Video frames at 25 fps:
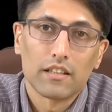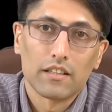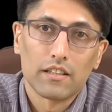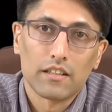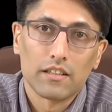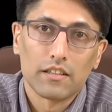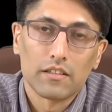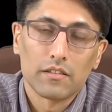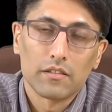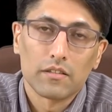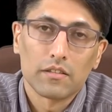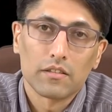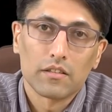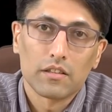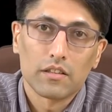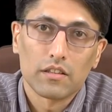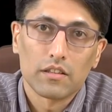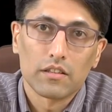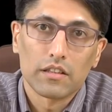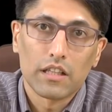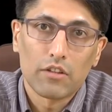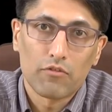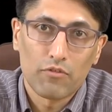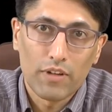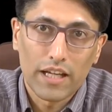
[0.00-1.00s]
uh,
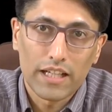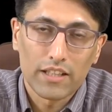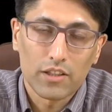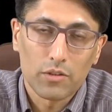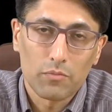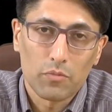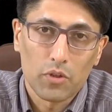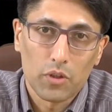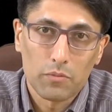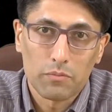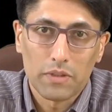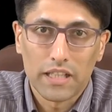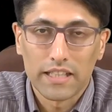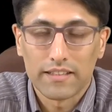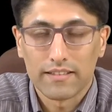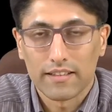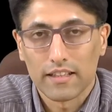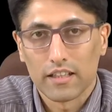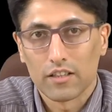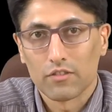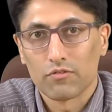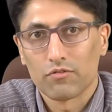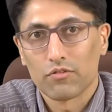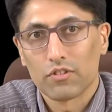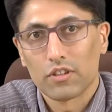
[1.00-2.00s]
uh, effect upon
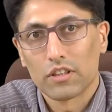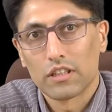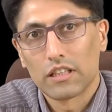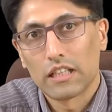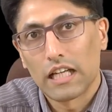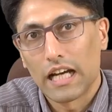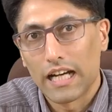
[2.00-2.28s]
myself.